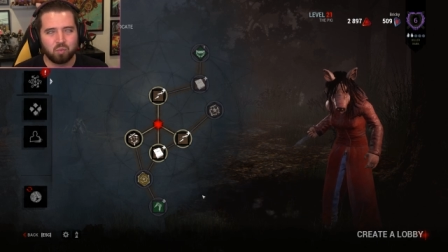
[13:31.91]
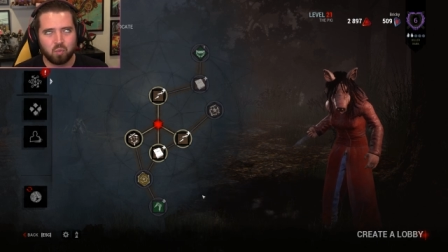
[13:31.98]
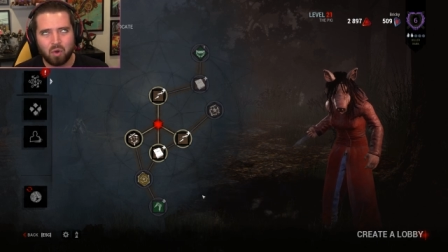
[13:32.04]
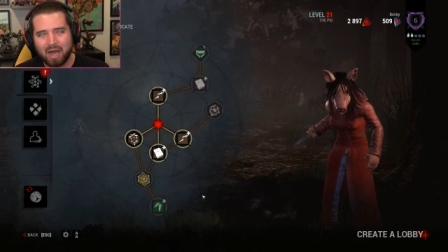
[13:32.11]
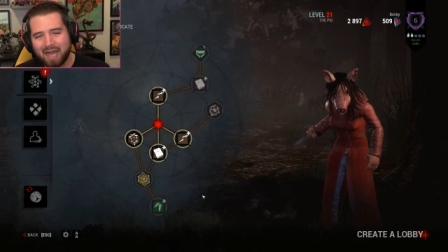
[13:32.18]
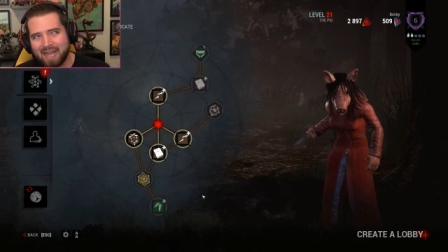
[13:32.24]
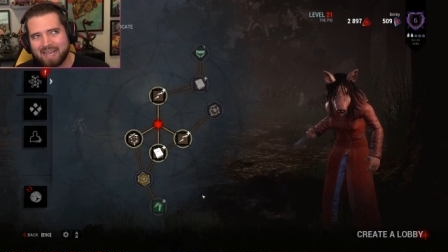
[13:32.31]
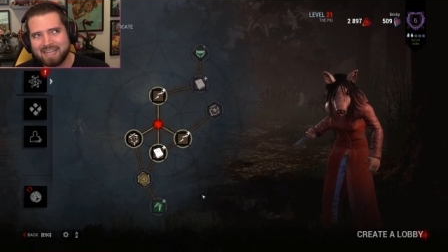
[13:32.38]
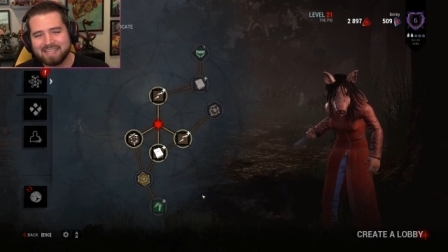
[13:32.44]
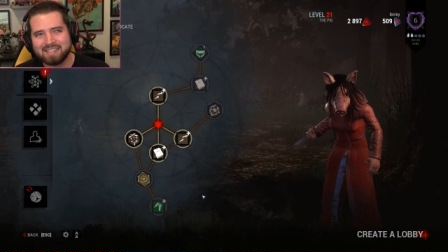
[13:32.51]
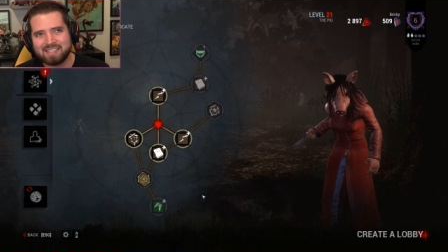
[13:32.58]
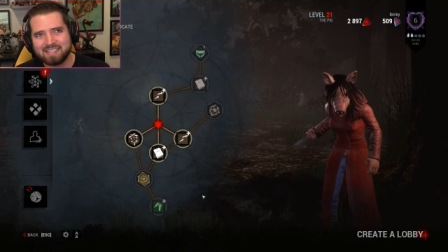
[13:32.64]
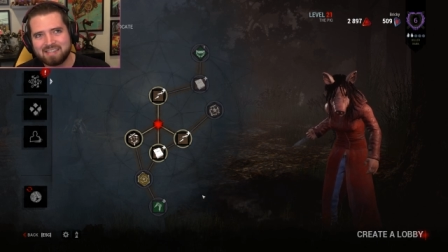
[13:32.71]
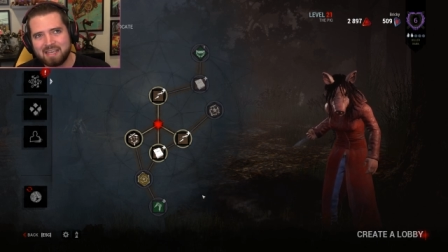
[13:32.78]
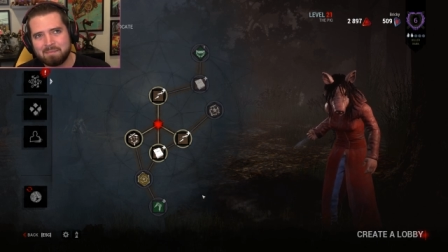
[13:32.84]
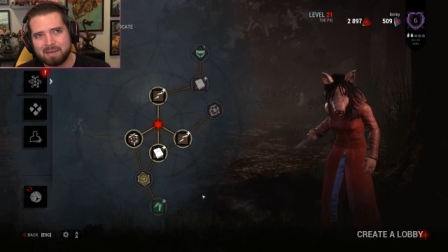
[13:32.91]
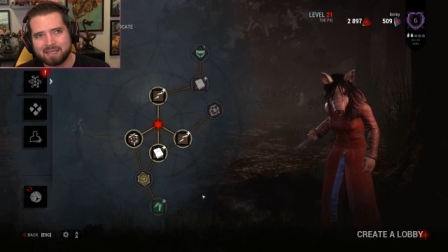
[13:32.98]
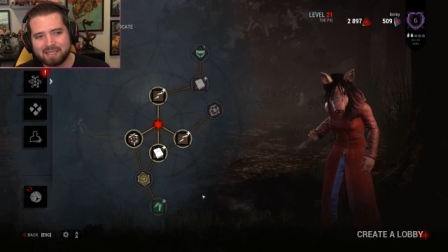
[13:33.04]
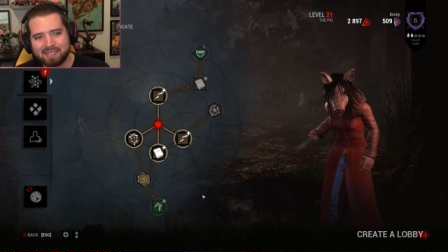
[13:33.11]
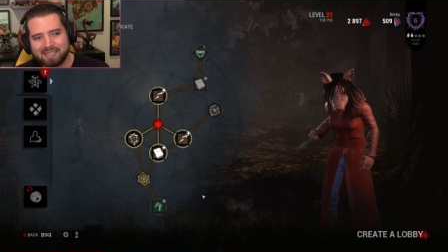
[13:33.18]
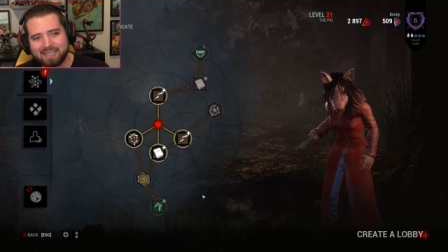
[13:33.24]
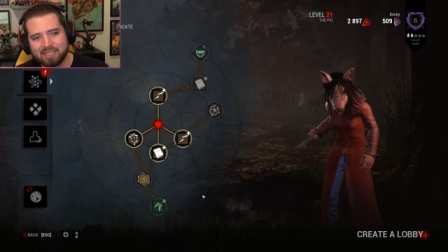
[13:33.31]
why did they
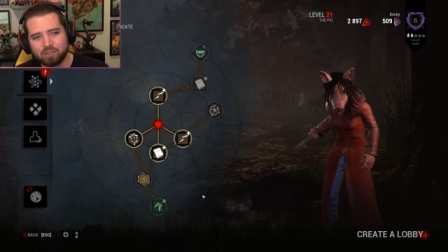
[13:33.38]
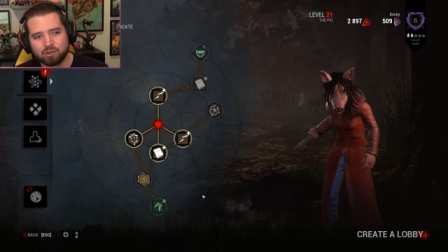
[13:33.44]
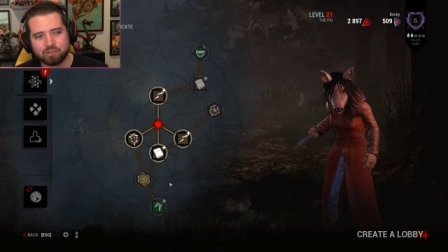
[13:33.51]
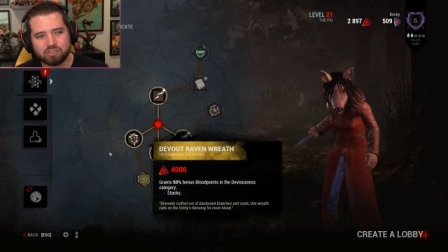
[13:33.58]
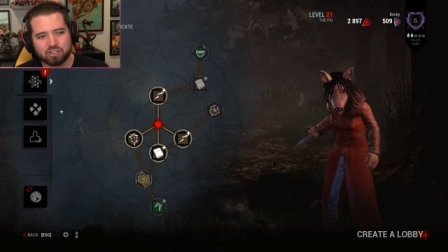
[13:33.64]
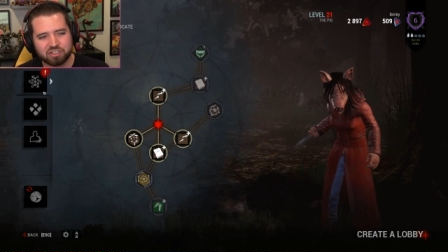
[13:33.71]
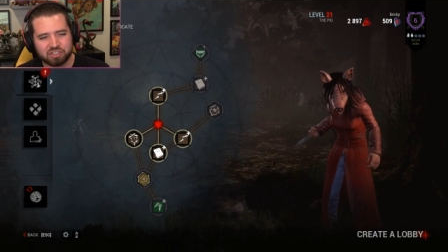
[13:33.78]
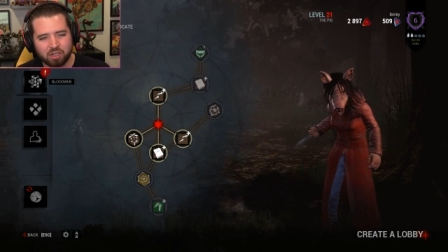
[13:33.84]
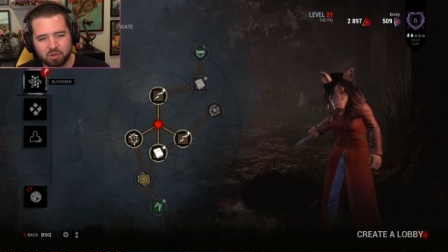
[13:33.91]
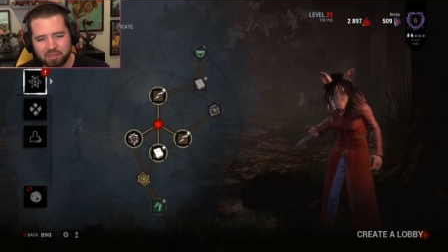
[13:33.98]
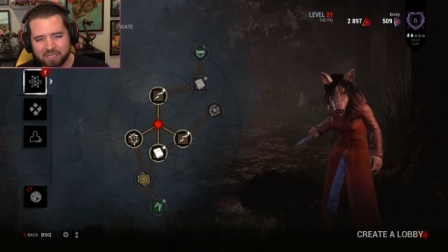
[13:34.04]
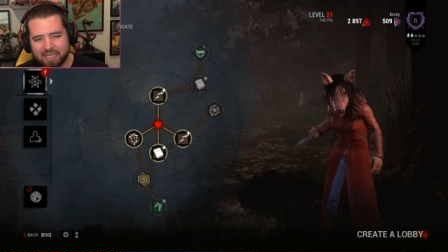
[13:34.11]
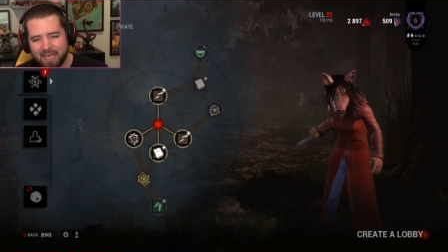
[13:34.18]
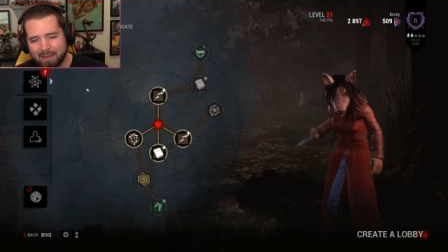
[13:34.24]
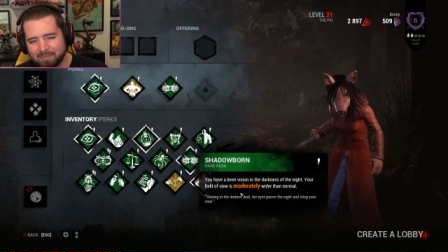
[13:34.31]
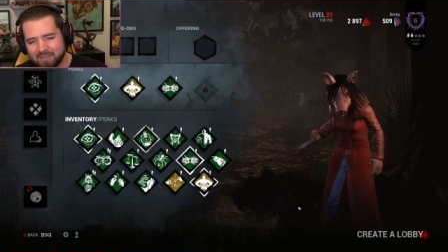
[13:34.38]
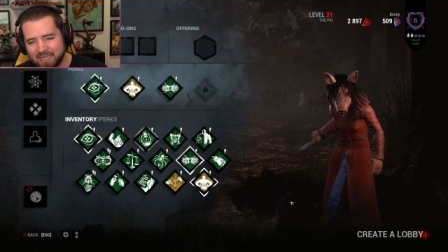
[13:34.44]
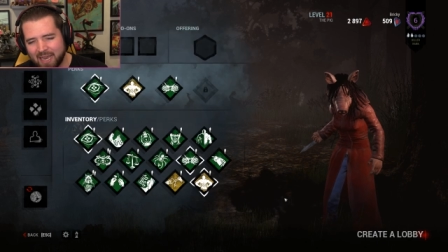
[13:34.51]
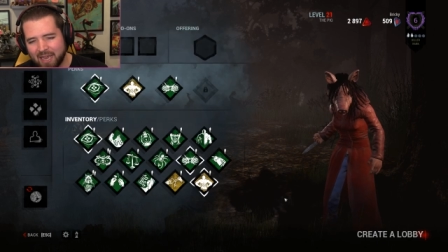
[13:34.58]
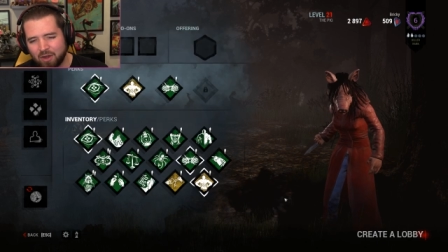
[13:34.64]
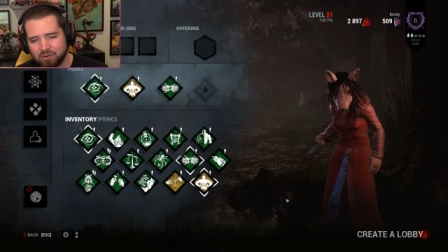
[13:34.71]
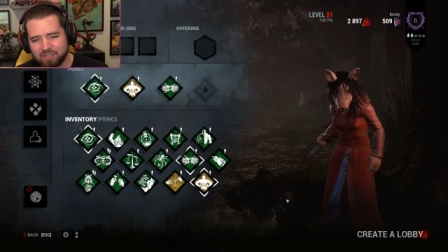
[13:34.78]
make a killer to slow the game
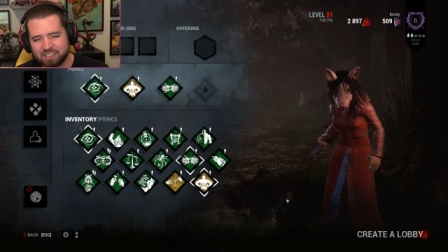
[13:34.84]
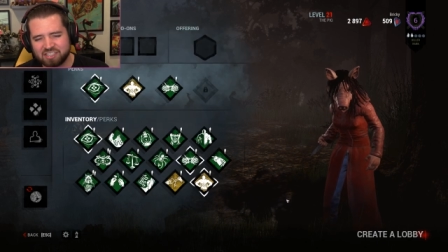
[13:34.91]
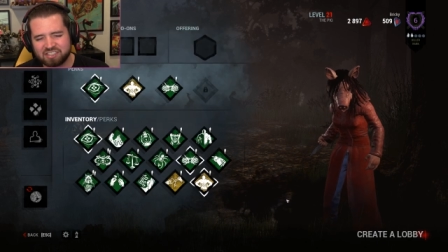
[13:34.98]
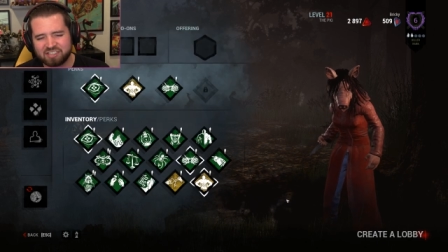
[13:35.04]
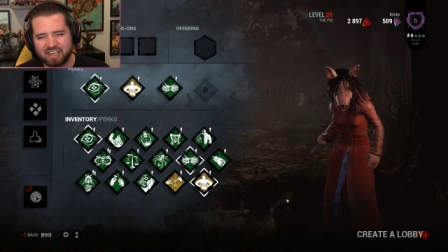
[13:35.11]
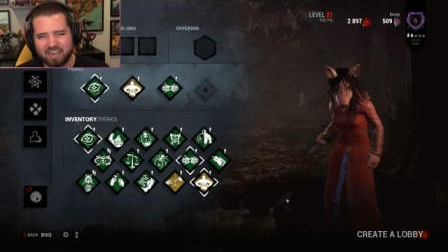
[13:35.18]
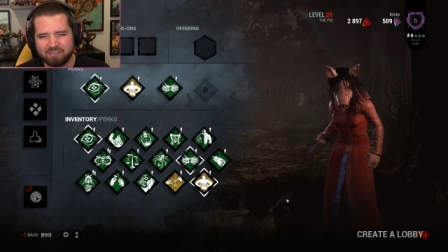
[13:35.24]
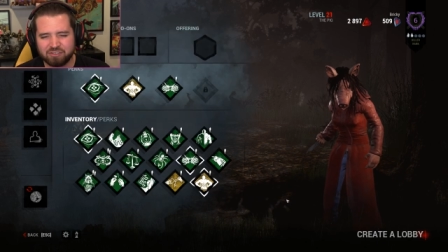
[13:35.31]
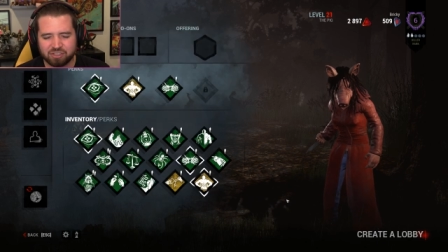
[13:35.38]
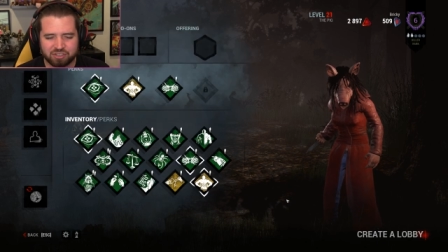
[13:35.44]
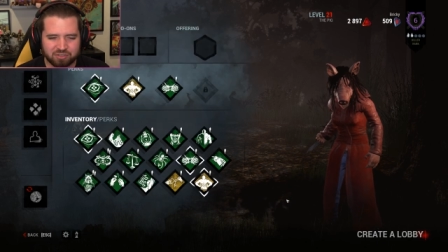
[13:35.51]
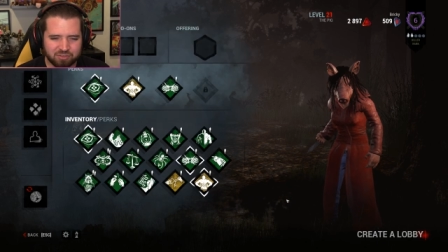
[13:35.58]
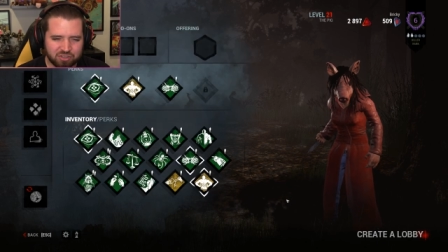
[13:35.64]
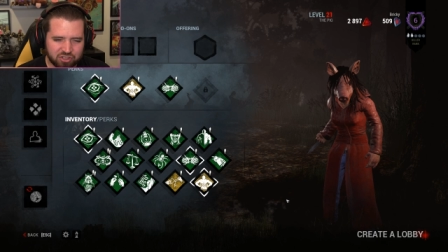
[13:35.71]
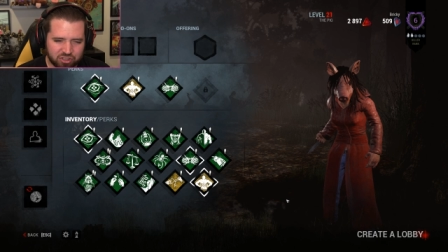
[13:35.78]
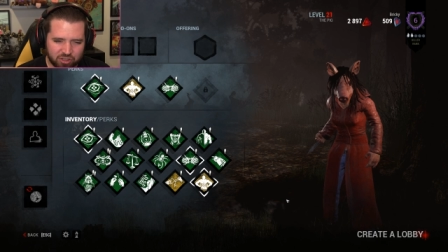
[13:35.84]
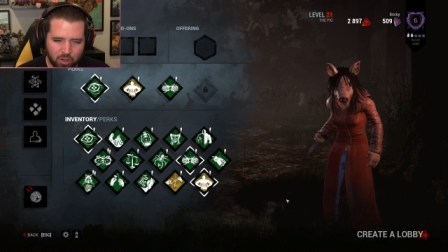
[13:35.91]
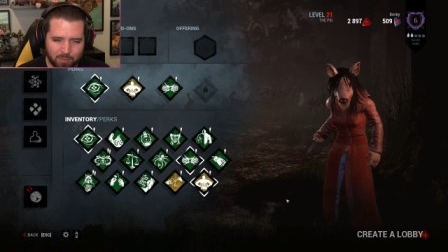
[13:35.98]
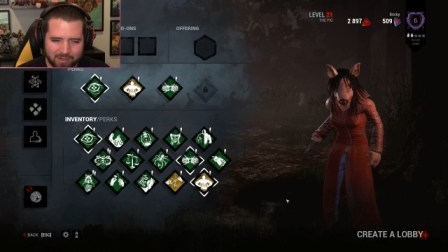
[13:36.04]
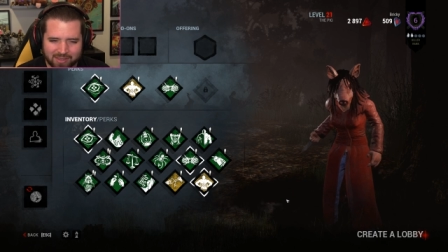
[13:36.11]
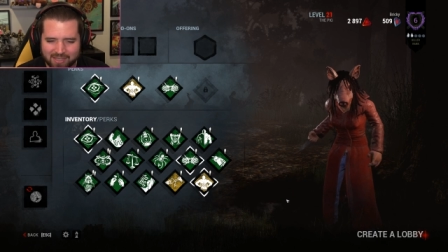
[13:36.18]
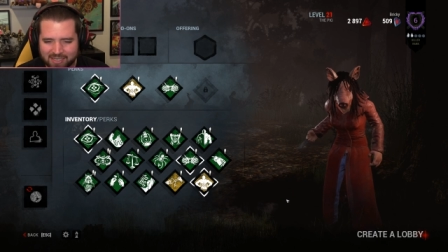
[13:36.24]
down instead of just
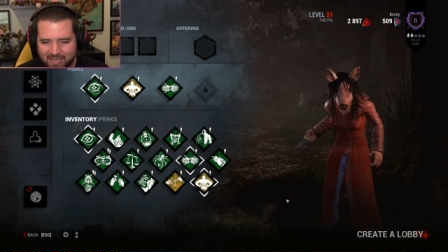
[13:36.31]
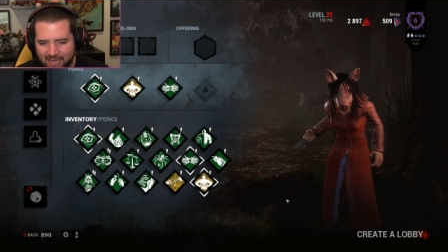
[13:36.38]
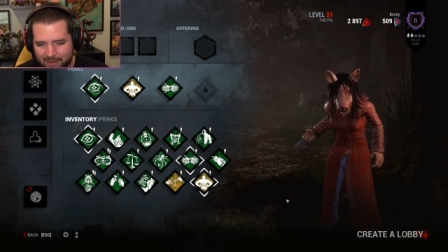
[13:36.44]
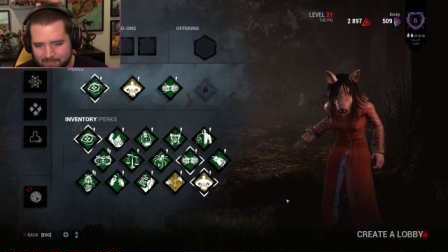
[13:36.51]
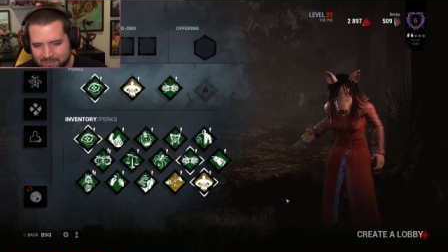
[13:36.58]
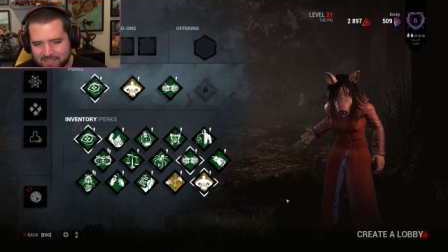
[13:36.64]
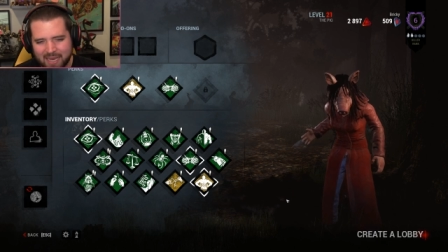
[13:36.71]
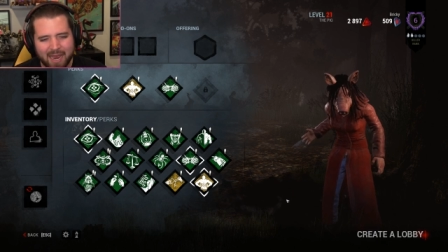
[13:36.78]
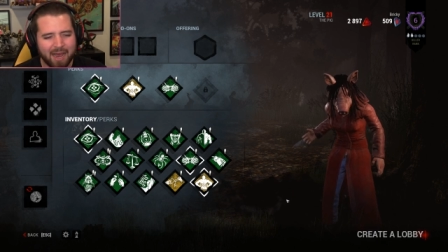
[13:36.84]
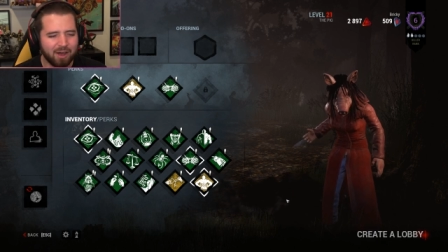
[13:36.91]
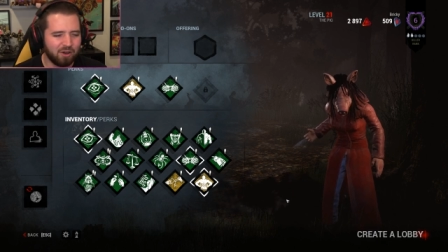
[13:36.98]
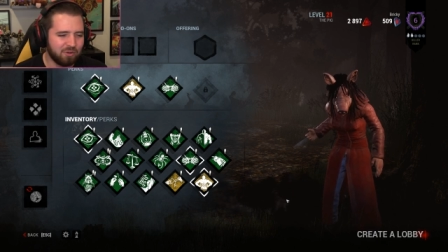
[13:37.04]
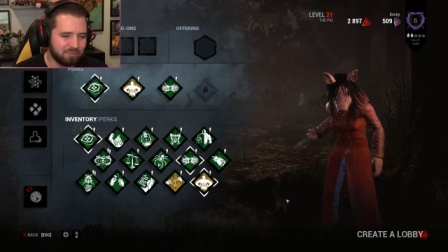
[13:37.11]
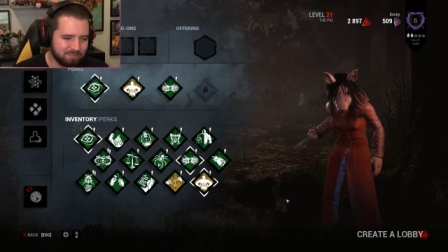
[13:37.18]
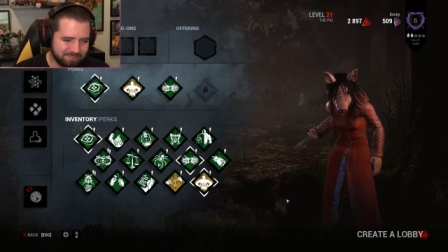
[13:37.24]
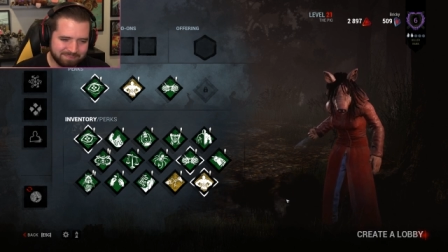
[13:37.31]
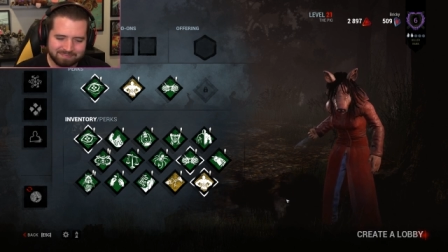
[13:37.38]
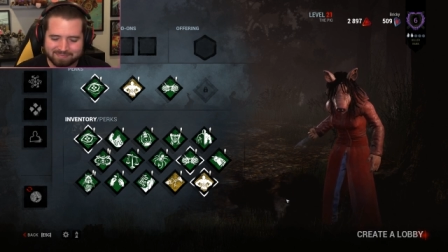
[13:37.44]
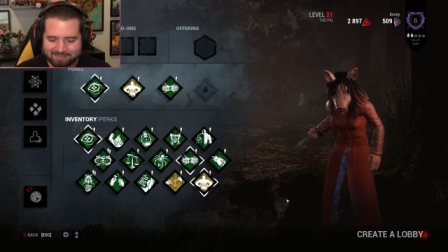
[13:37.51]
slowing the game down